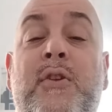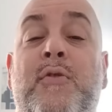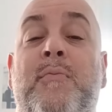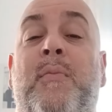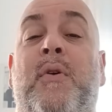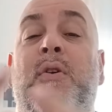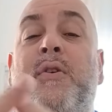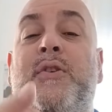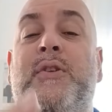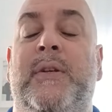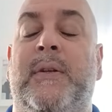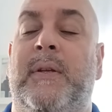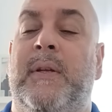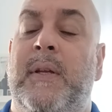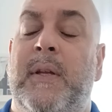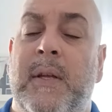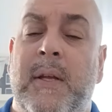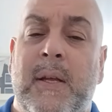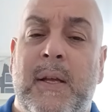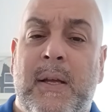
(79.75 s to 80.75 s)
you merge it?
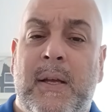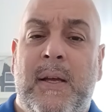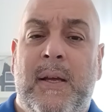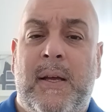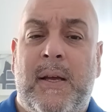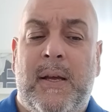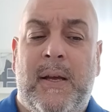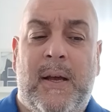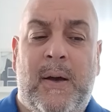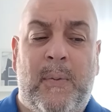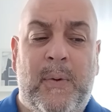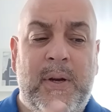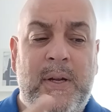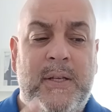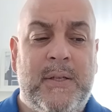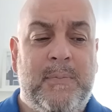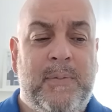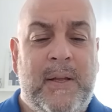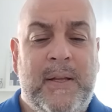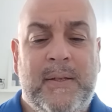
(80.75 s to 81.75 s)
I want to
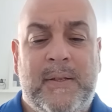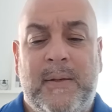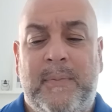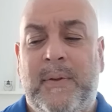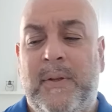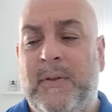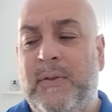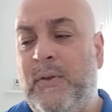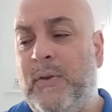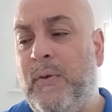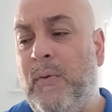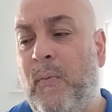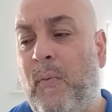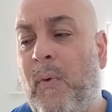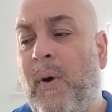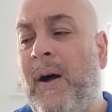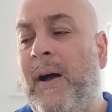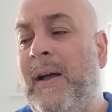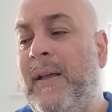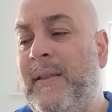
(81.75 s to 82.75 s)
explain something to you
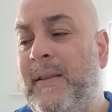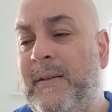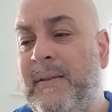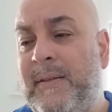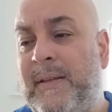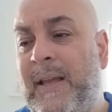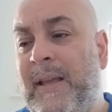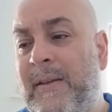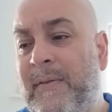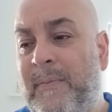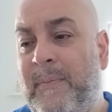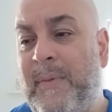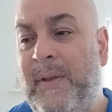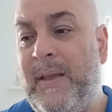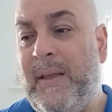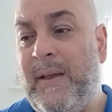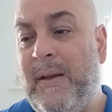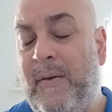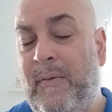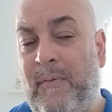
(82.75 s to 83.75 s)
why this gave
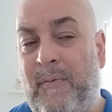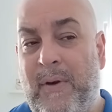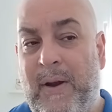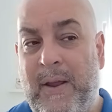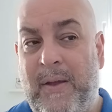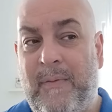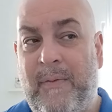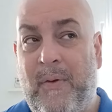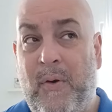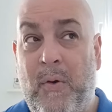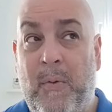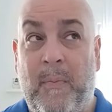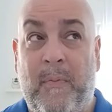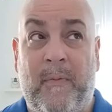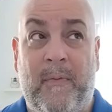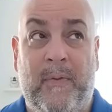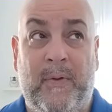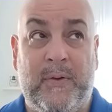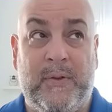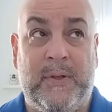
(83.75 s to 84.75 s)
me a ray of hope
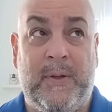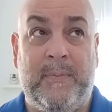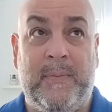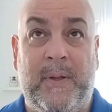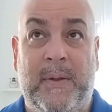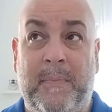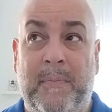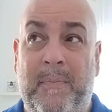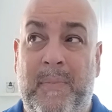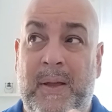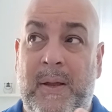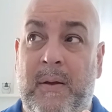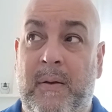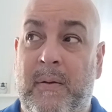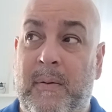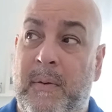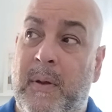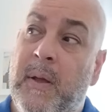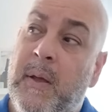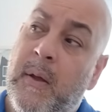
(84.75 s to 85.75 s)
for something
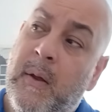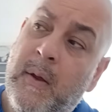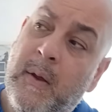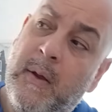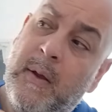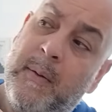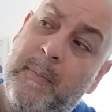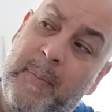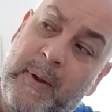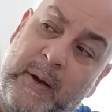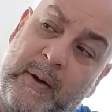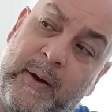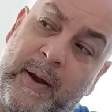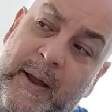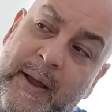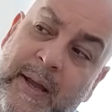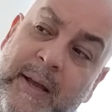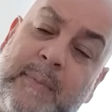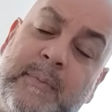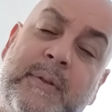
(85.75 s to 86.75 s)
bigger. Bigger
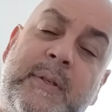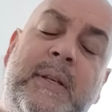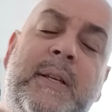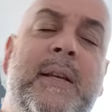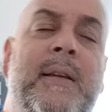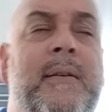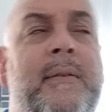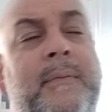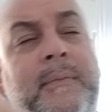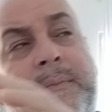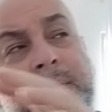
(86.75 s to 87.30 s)
AMC,